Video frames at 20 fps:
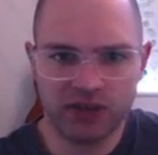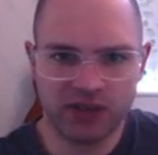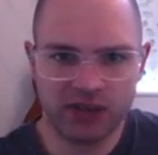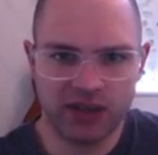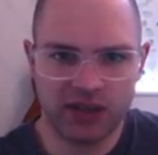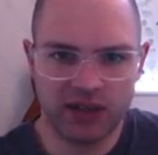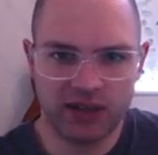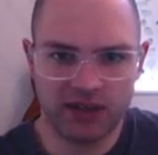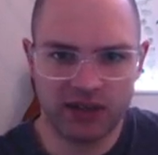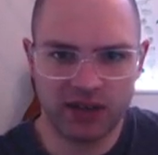and their
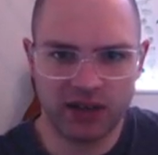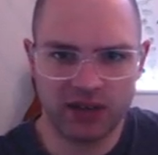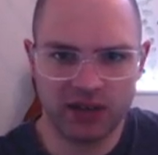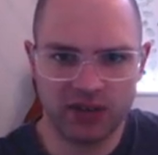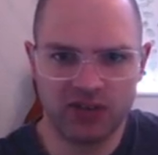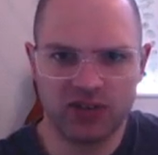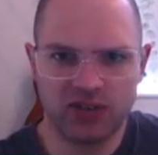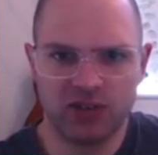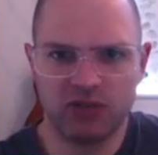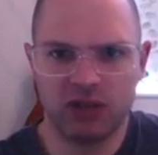
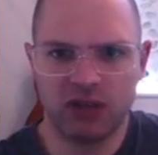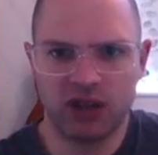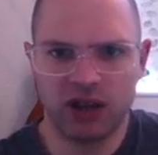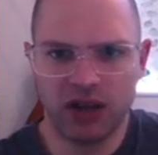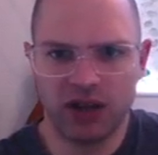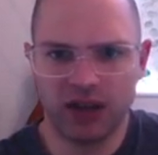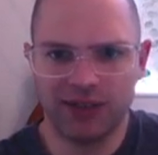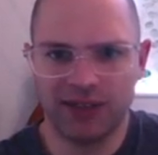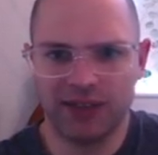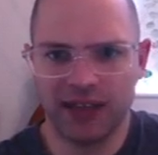descendants in
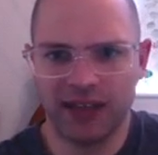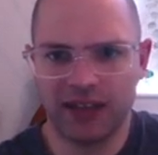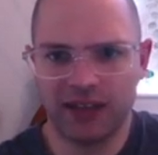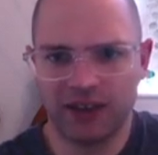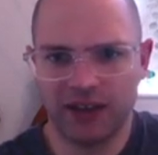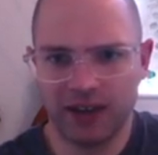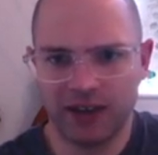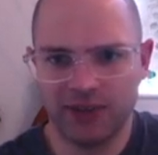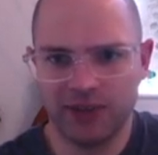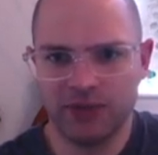regard to their
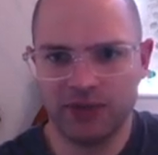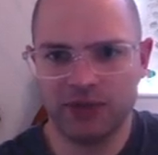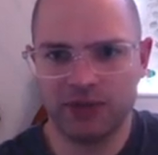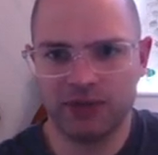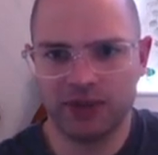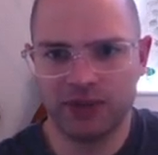times of